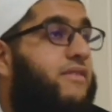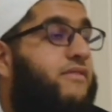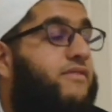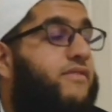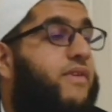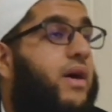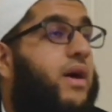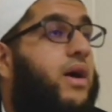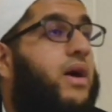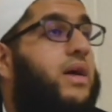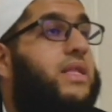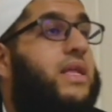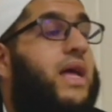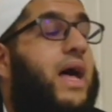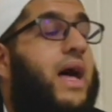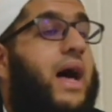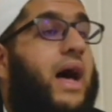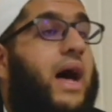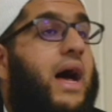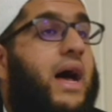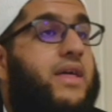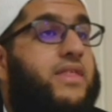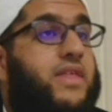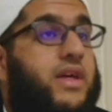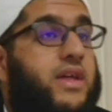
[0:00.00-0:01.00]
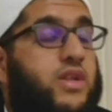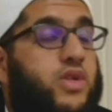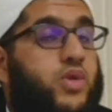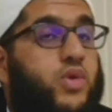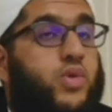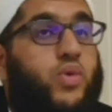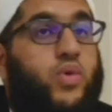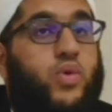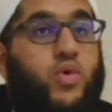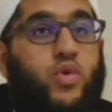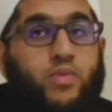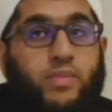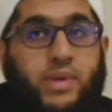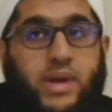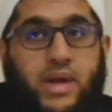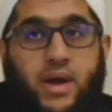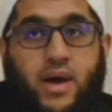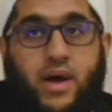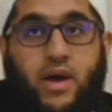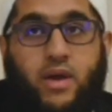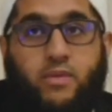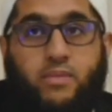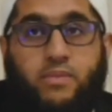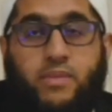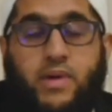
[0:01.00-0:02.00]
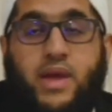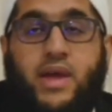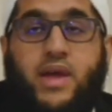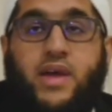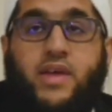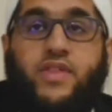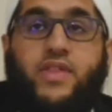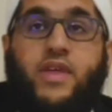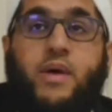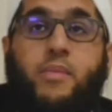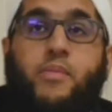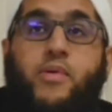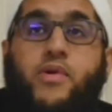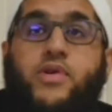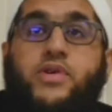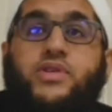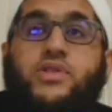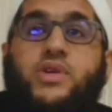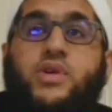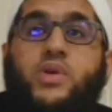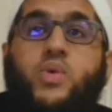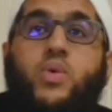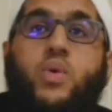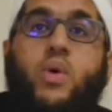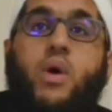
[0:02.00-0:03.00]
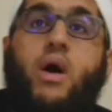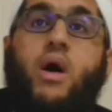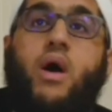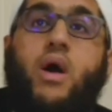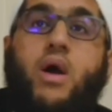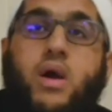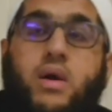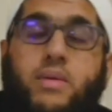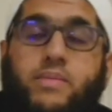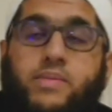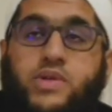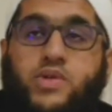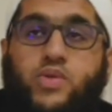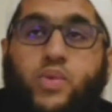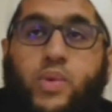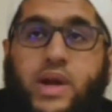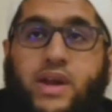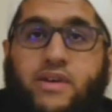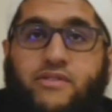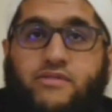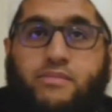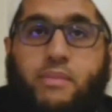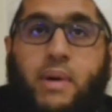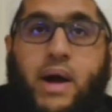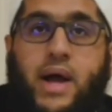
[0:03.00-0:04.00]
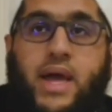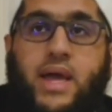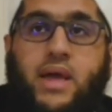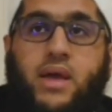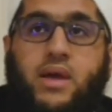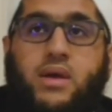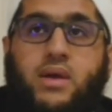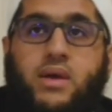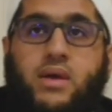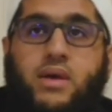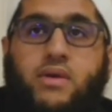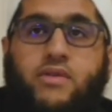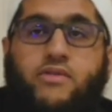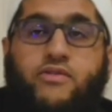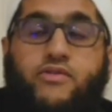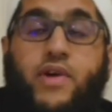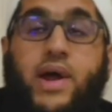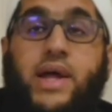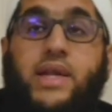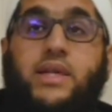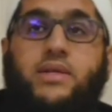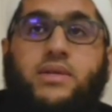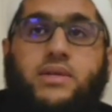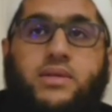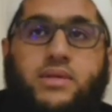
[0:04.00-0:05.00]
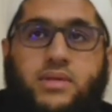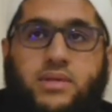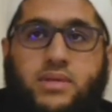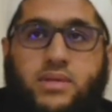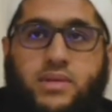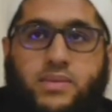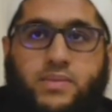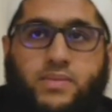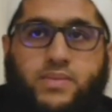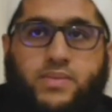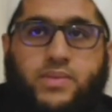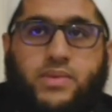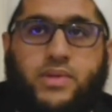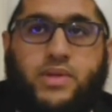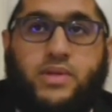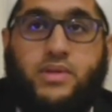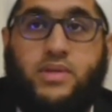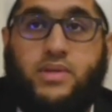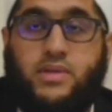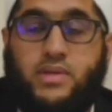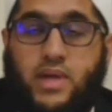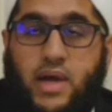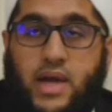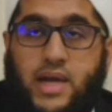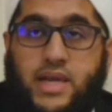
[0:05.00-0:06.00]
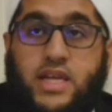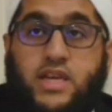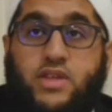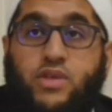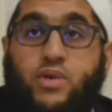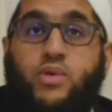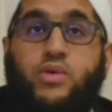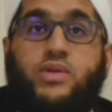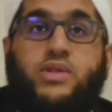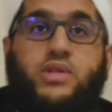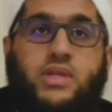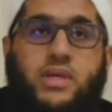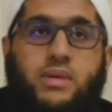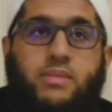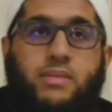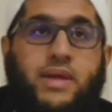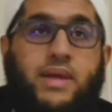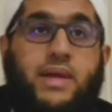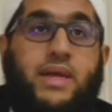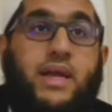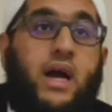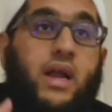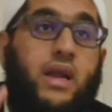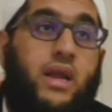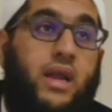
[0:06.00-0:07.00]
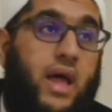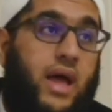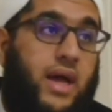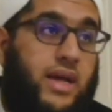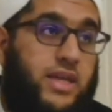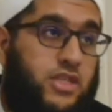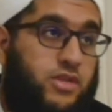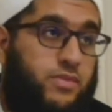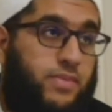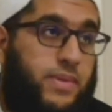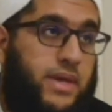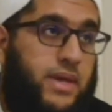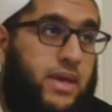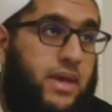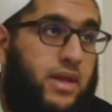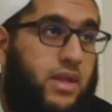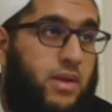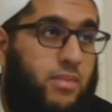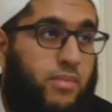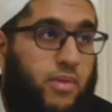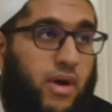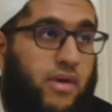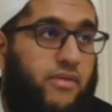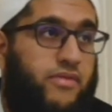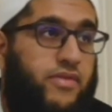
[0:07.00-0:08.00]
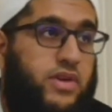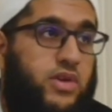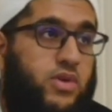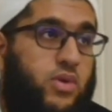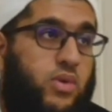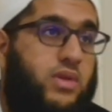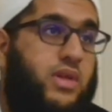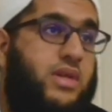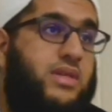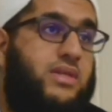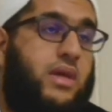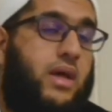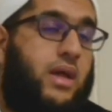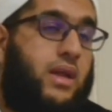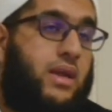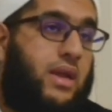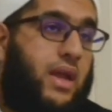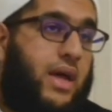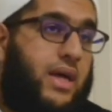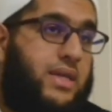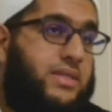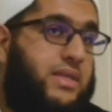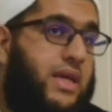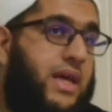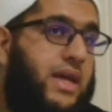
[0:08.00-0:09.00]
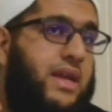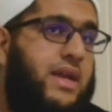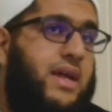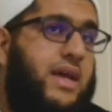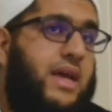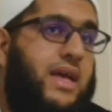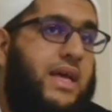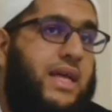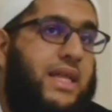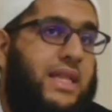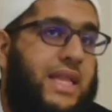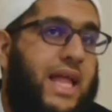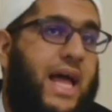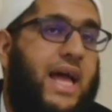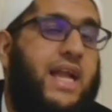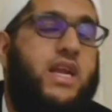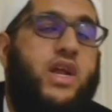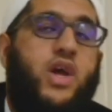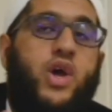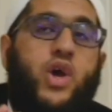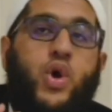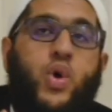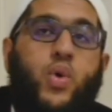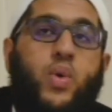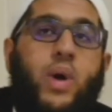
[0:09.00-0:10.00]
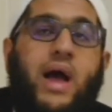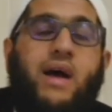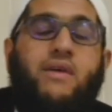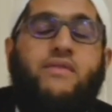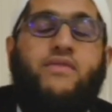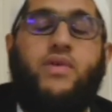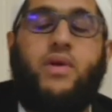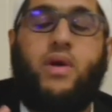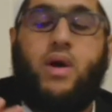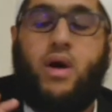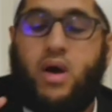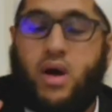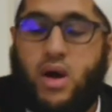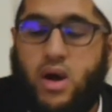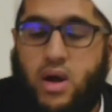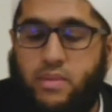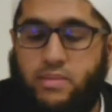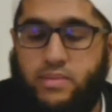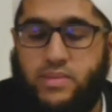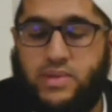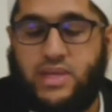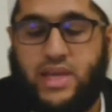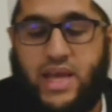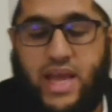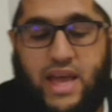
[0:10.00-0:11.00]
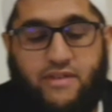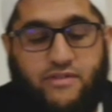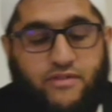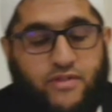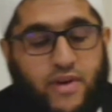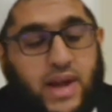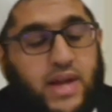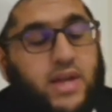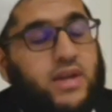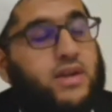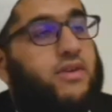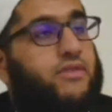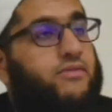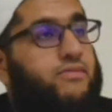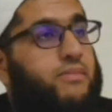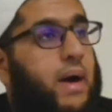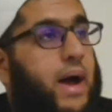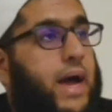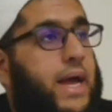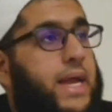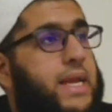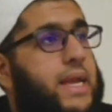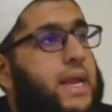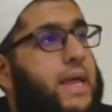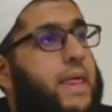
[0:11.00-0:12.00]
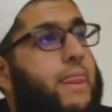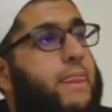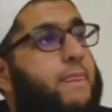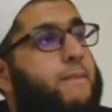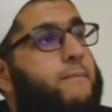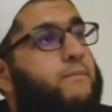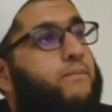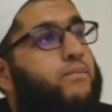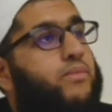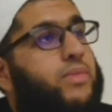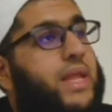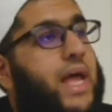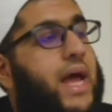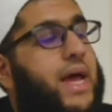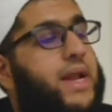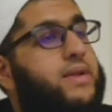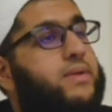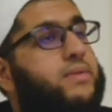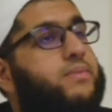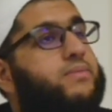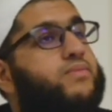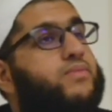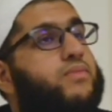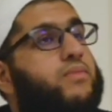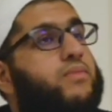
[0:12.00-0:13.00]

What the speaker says: faqad aadhantuhu bil harb. The person who harms one of my friends. This is the hadith Qudsi, meaning Allah is speaking. The Prophet told us, Allah said that whoever harms a friend of mine, then